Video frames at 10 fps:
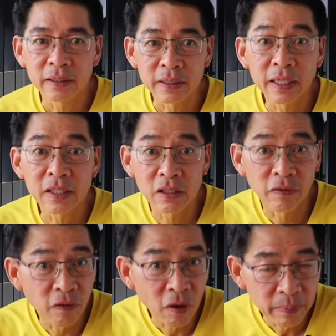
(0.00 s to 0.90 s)
That is the
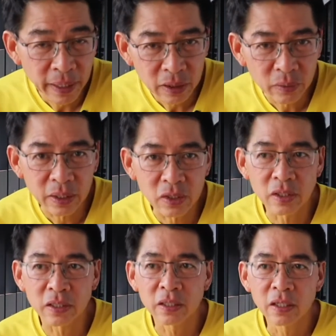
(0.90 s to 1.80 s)
formal
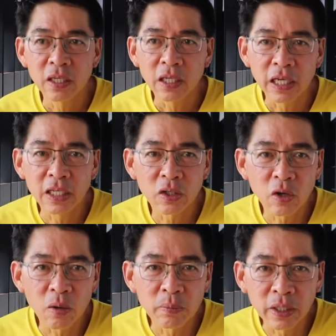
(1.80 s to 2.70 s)
education. In the
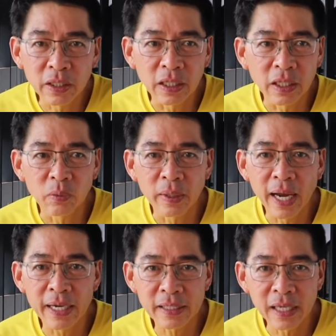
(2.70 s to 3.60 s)
community, we
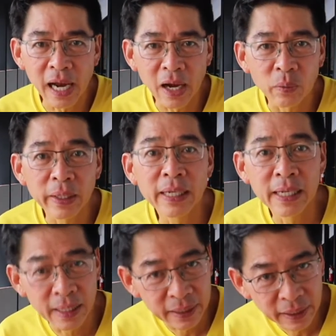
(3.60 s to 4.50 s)
ask, are we
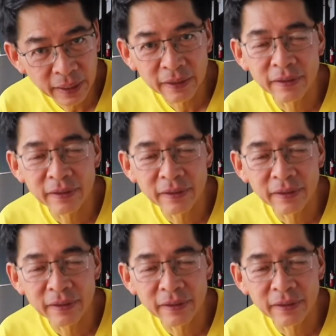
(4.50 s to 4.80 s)
learning?